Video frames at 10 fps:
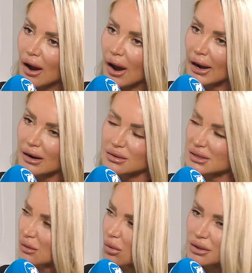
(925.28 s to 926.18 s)
And I was
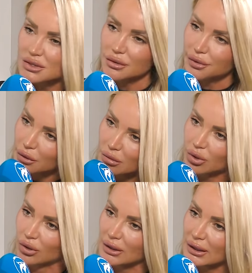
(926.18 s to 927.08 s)
like, what's the fucking
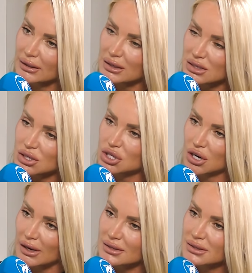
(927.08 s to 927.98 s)
point? Like, this is
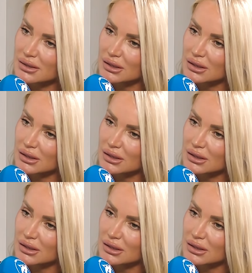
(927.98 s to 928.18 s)
shit.